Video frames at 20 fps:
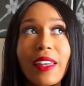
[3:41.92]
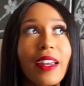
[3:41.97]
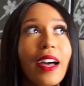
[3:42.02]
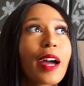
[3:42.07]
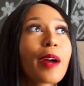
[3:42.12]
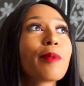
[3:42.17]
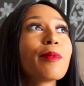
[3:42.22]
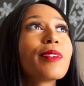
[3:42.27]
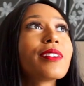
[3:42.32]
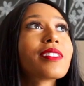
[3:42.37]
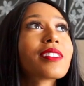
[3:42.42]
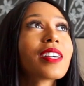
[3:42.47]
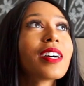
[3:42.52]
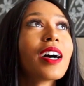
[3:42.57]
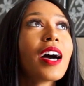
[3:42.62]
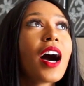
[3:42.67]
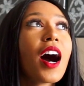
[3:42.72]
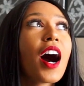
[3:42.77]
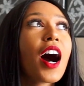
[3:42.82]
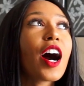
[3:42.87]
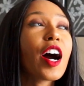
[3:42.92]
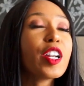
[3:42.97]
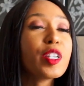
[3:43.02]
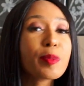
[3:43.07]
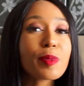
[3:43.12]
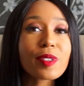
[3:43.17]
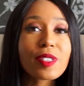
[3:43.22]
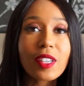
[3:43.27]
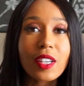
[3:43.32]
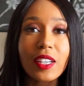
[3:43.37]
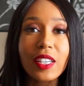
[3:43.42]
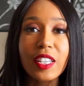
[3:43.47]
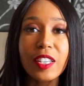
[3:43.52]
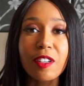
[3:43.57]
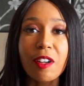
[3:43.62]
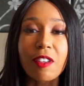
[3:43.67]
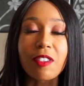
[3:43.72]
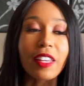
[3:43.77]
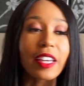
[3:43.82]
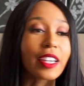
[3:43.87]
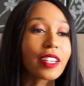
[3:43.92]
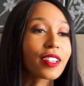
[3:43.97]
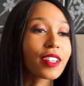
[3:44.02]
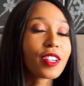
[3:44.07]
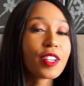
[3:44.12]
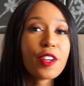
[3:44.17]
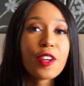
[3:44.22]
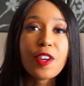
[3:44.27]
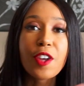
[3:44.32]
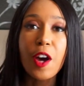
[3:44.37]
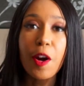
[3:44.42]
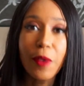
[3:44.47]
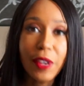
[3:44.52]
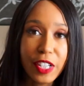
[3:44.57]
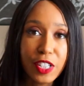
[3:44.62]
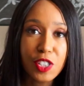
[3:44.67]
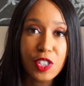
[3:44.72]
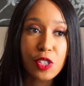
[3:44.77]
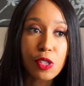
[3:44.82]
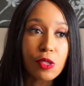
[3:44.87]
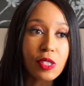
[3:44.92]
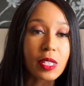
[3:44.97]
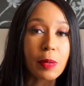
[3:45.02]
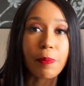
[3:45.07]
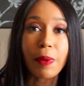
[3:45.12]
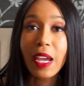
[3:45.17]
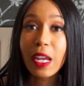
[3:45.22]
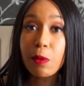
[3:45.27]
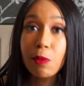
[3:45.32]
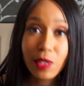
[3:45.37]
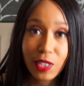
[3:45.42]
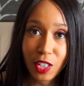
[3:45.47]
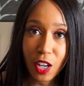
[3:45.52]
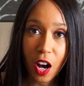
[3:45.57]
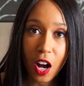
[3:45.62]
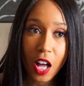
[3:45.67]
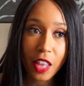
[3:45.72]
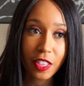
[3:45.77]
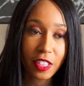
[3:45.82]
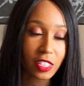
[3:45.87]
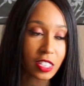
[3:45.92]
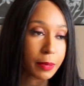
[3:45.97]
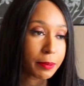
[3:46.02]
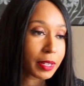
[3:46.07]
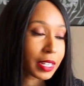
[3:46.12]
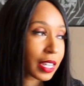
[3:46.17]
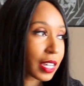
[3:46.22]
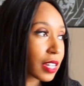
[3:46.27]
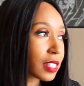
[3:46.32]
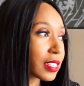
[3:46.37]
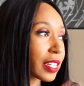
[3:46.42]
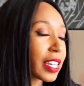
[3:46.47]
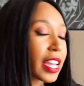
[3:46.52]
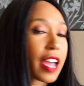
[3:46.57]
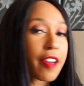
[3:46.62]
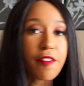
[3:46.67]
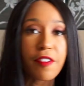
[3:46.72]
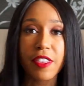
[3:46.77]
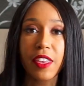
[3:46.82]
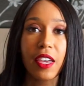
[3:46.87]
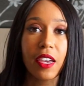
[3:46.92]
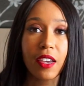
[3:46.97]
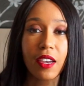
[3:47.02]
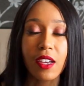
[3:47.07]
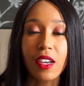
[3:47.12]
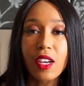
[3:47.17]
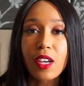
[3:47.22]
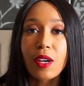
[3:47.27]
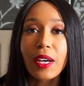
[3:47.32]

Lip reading: and I was 100% healed. Like, no issues, the pain was gone, the stomach aches, like everything.